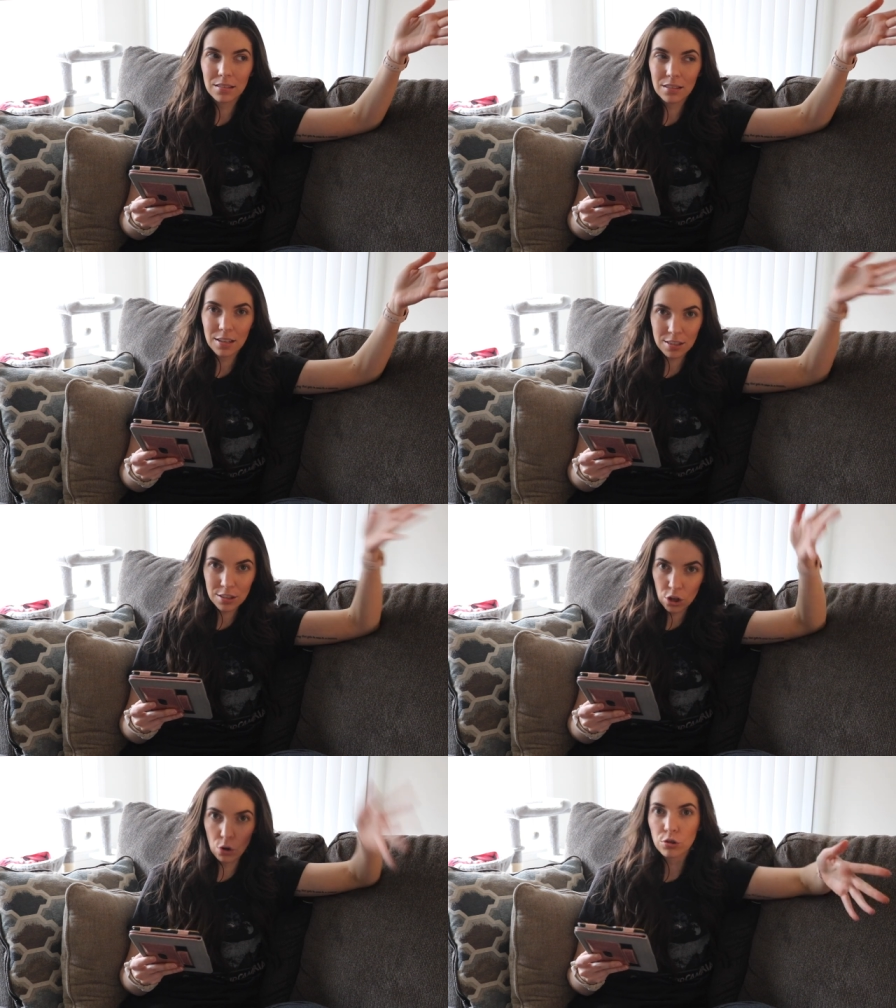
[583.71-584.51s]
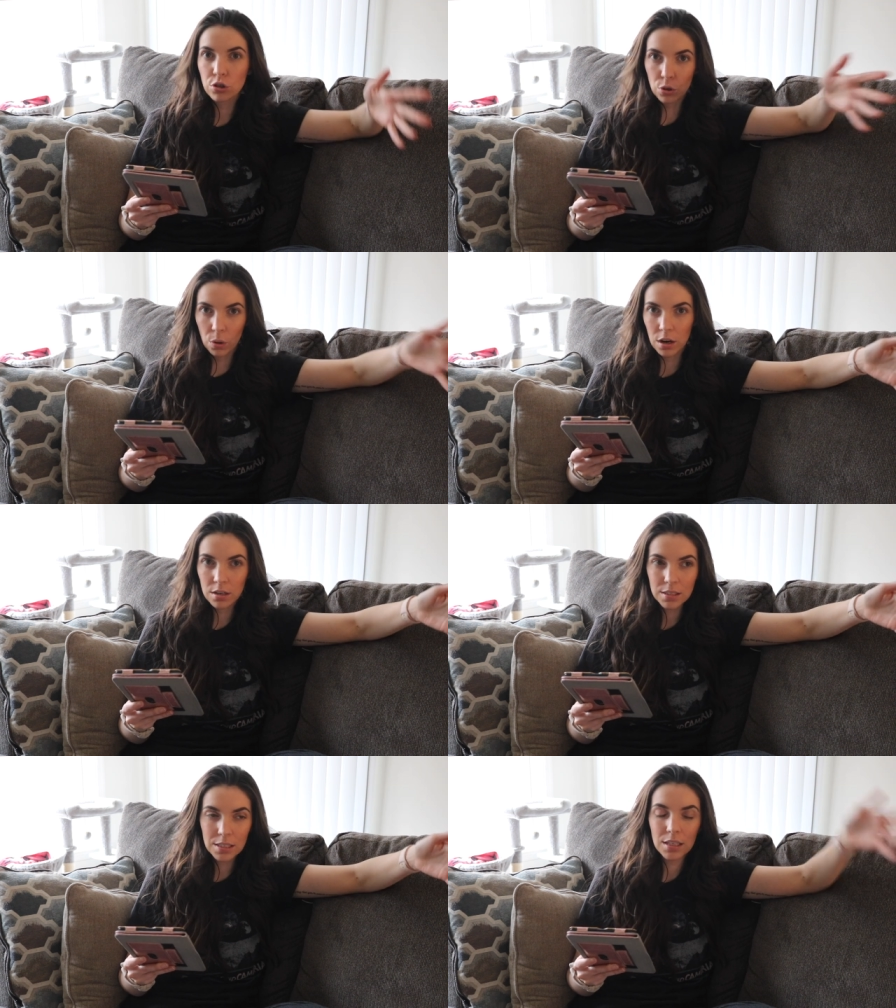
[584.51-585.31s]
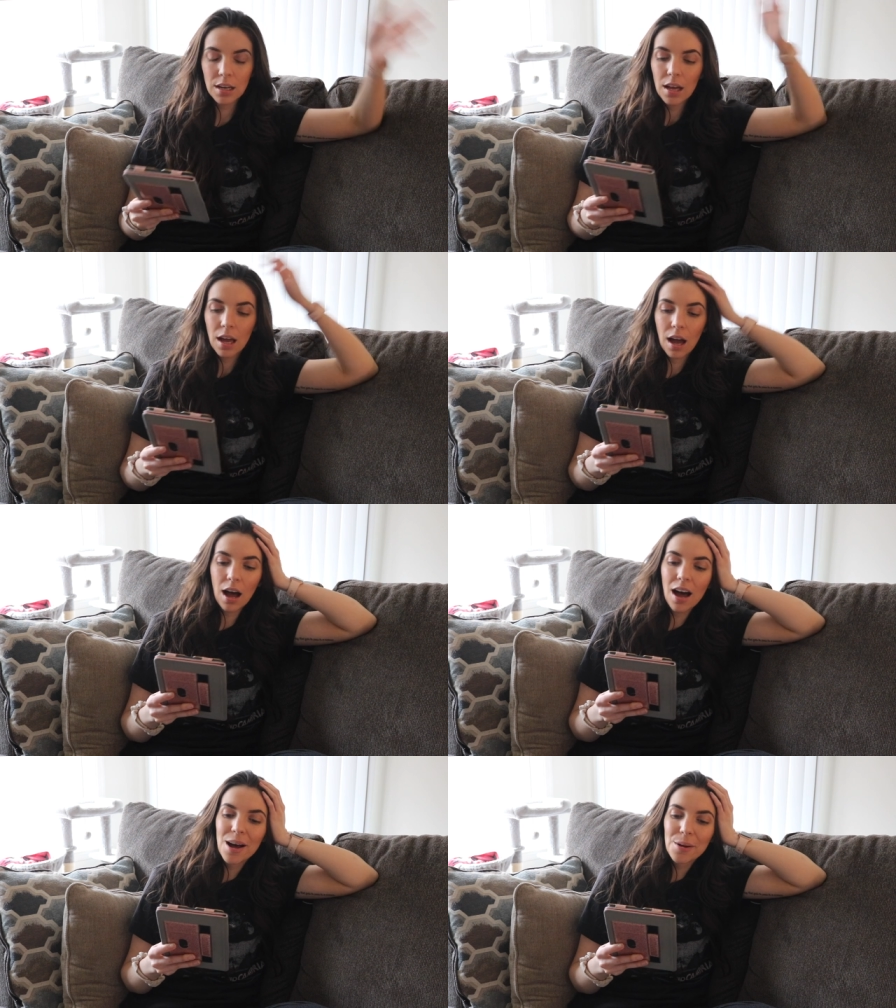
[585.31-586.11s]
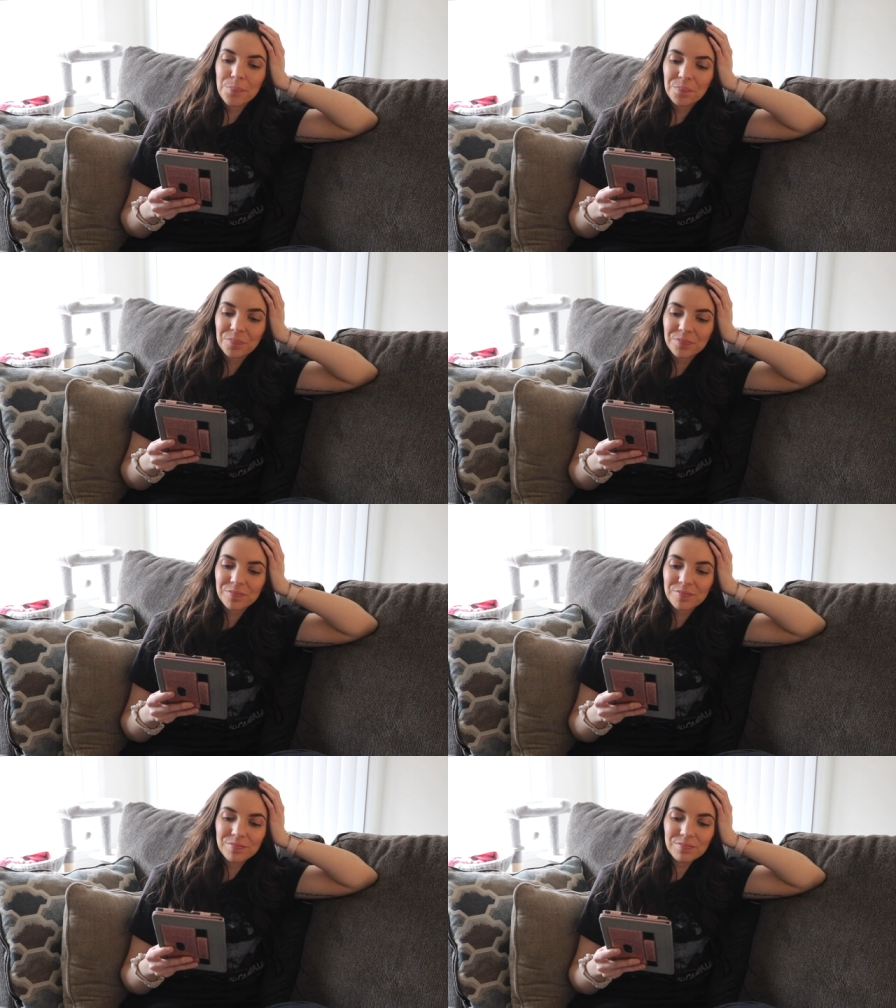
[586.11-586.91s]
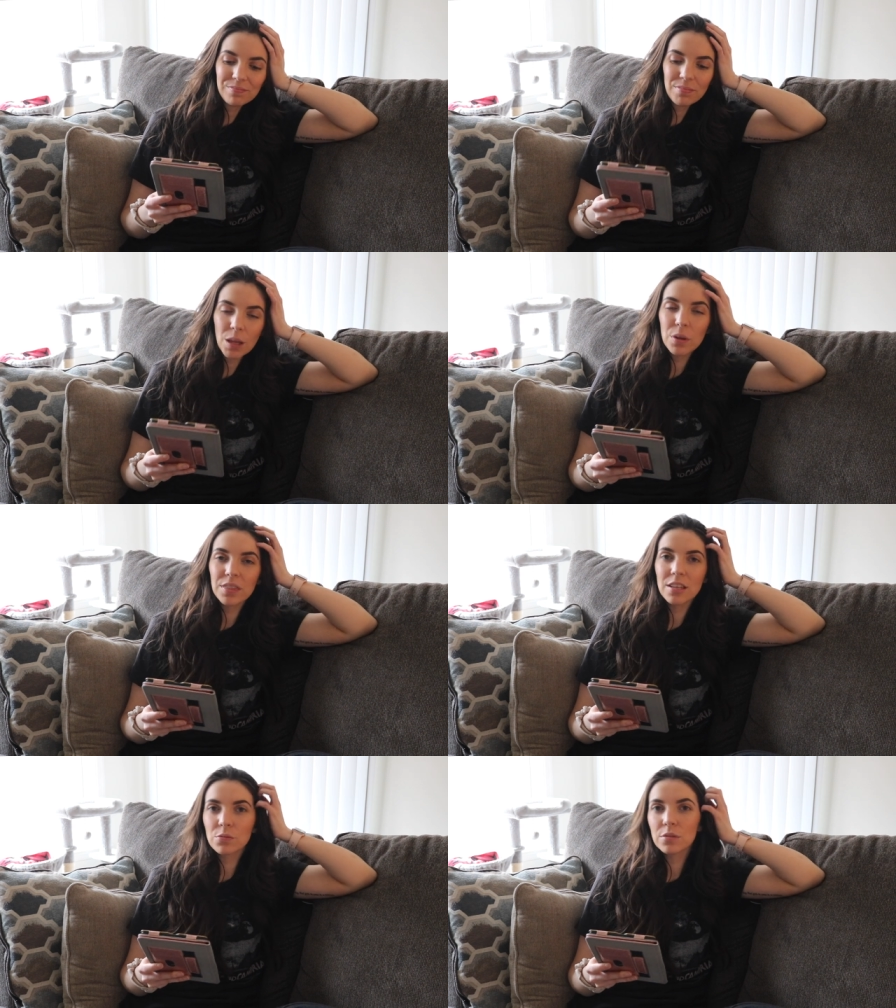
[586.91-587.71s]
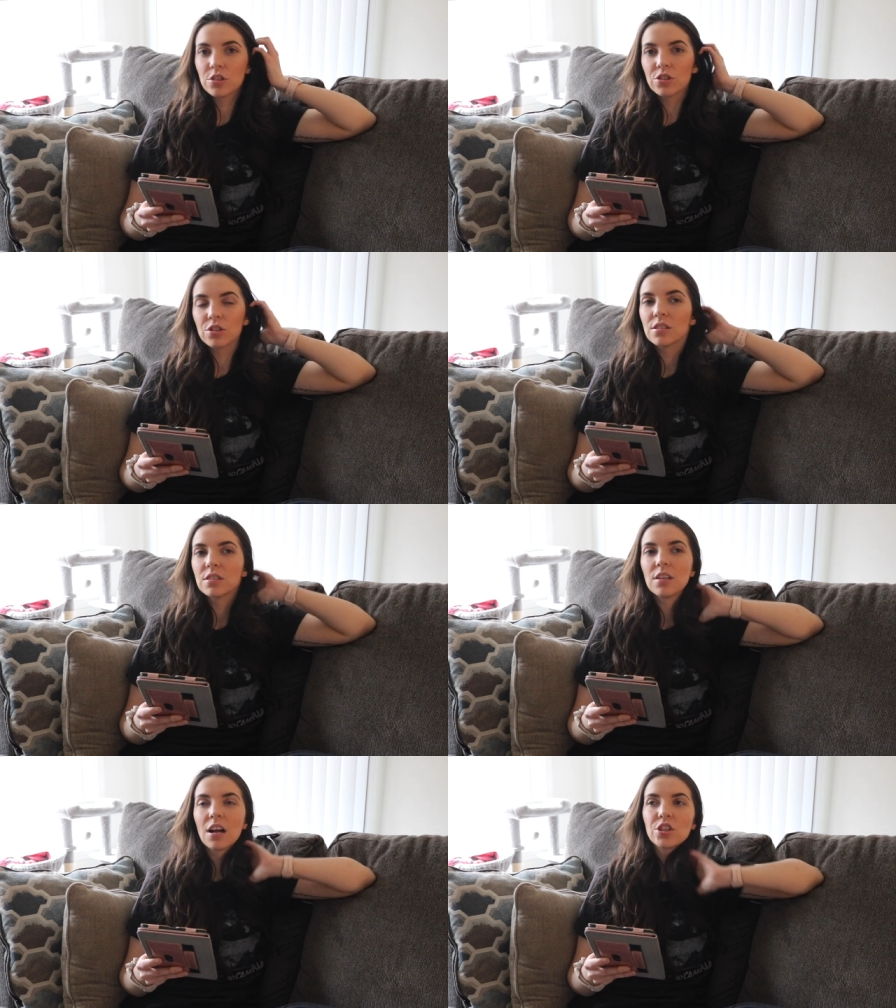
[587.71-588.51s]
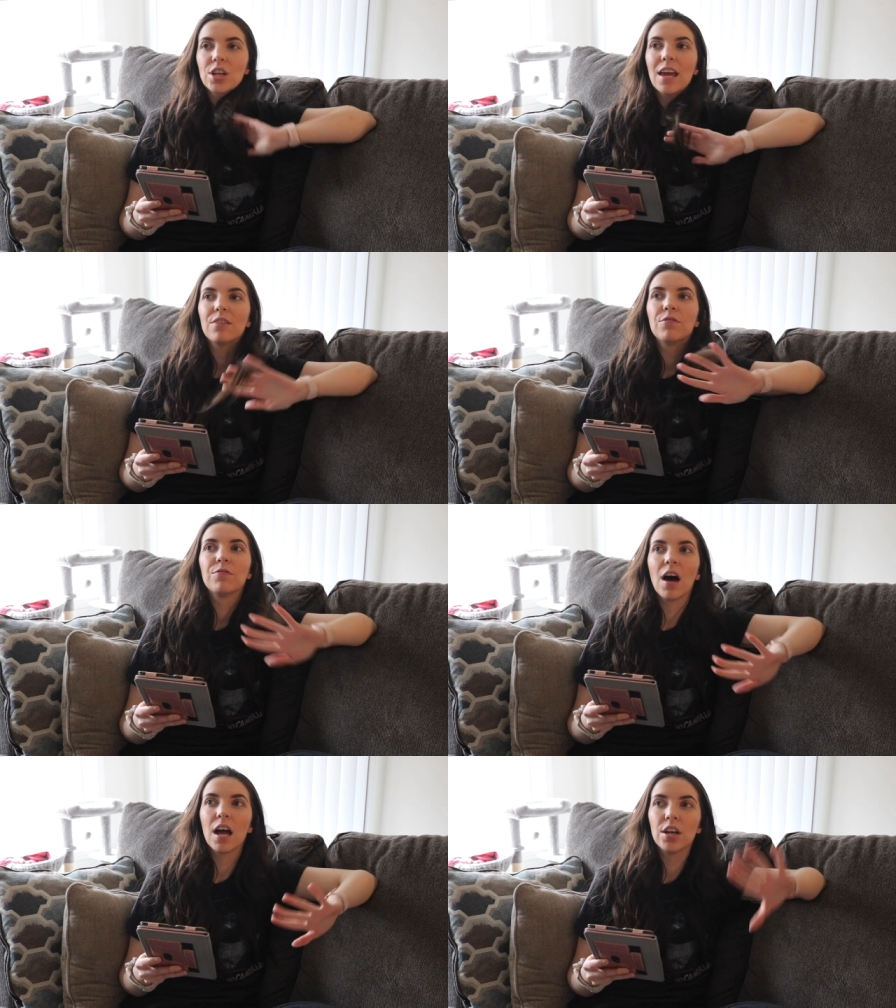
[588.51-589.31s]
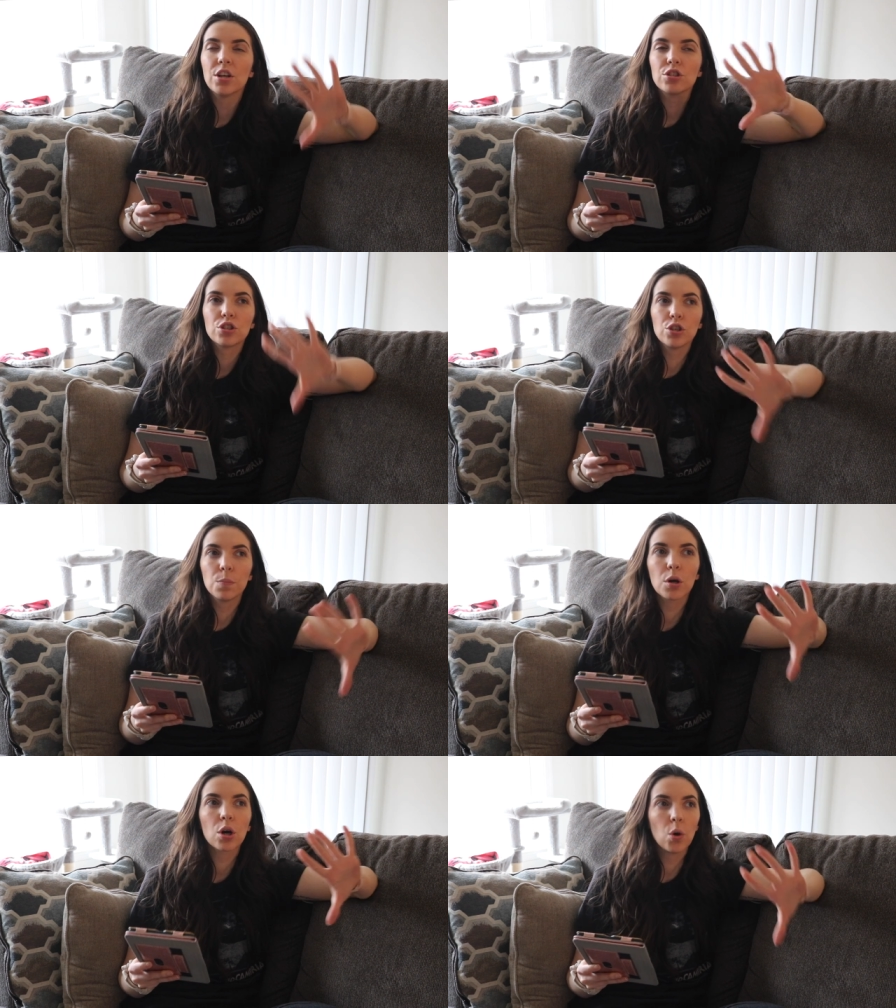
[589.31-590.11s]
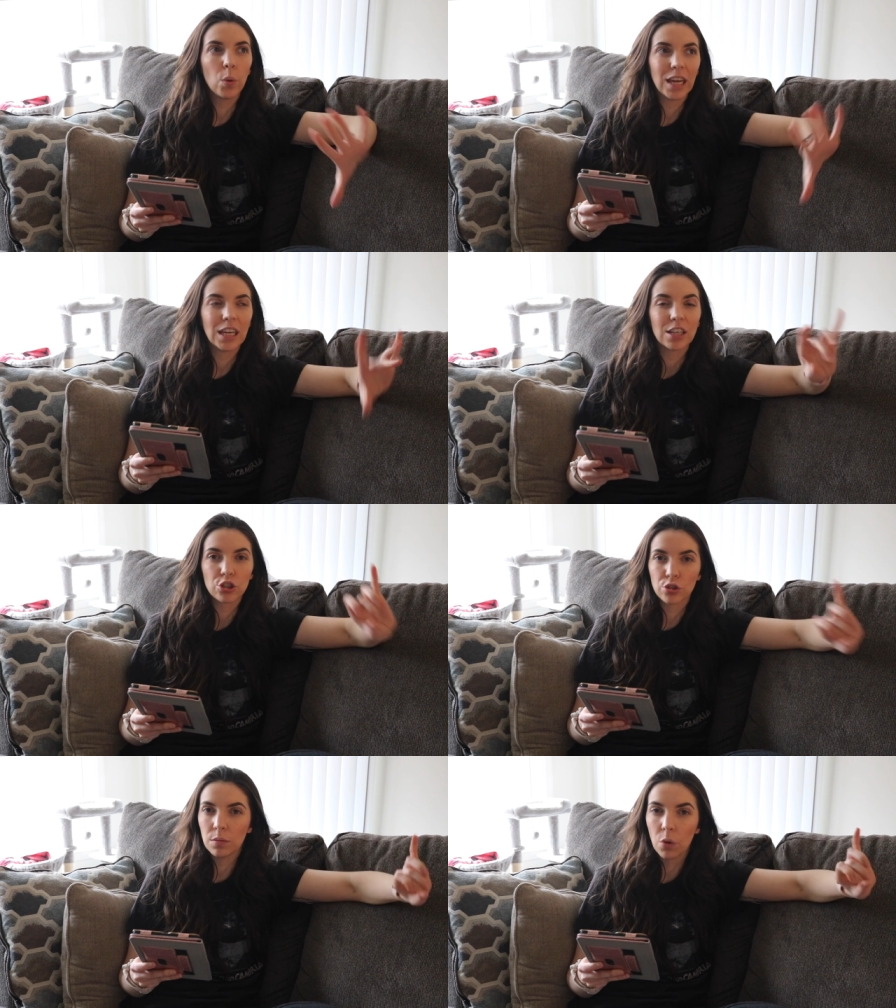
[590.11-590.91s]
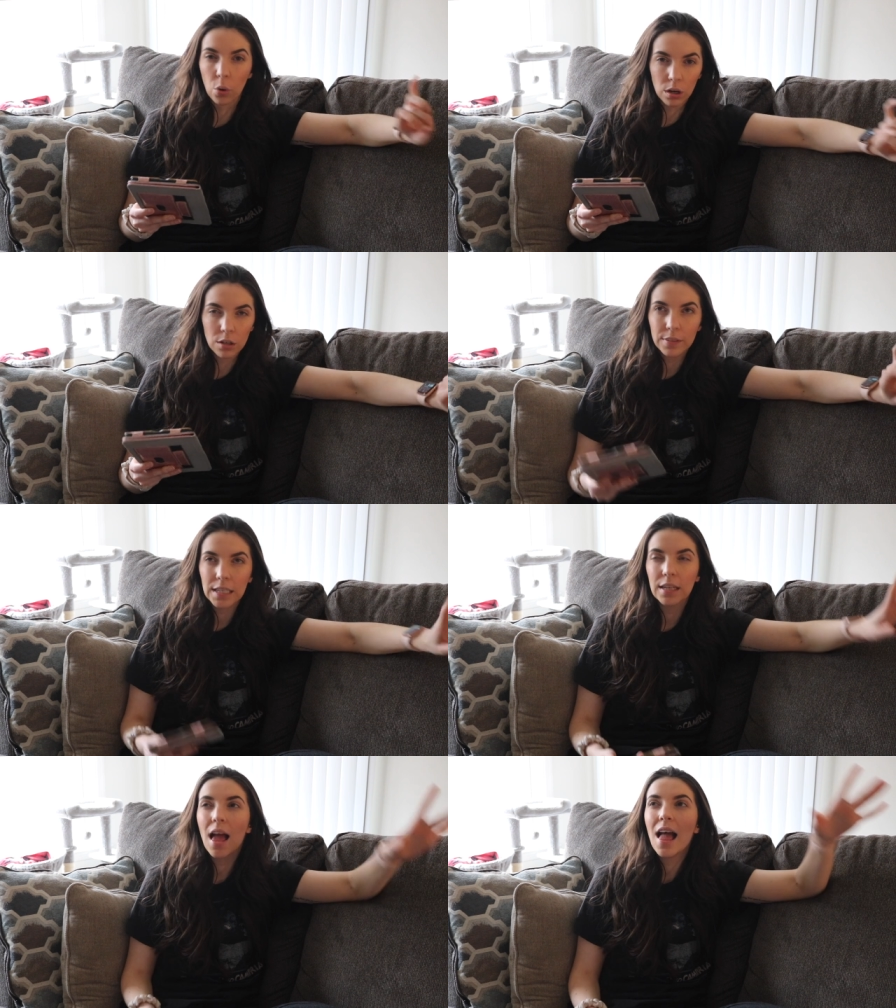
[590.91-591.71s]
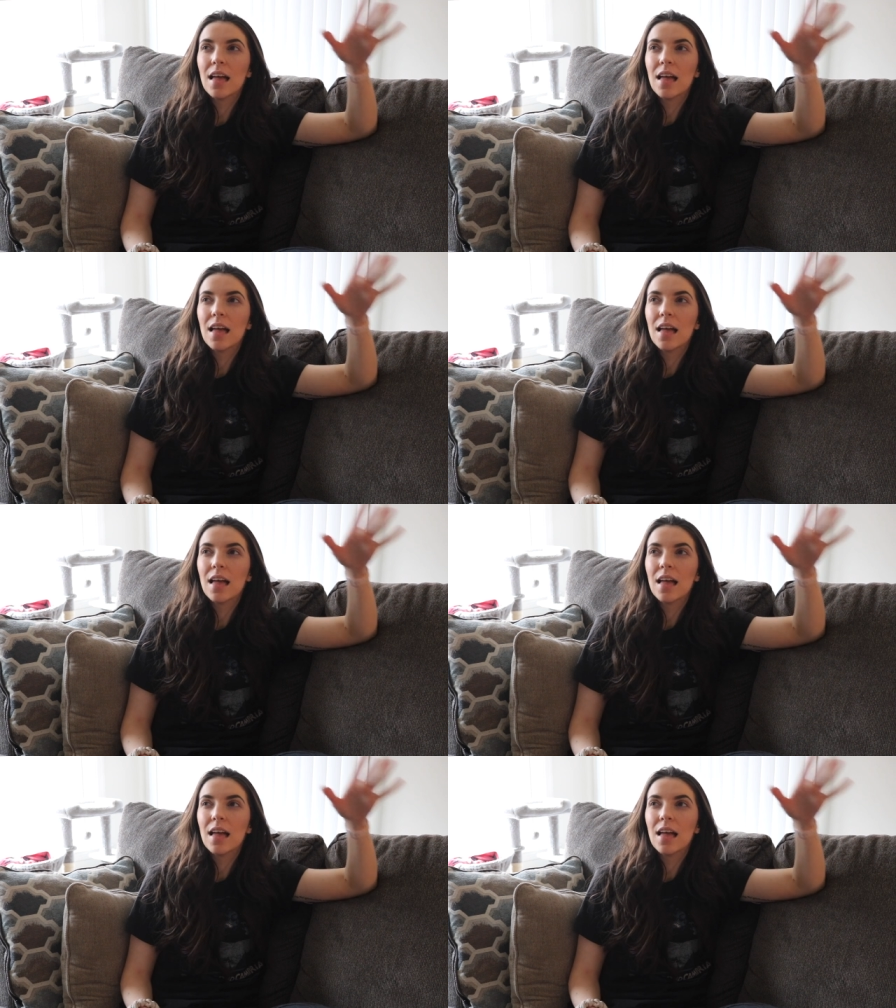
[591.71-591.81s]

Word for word: it's so short, but this was just such a fun, super quick, extreme horror read.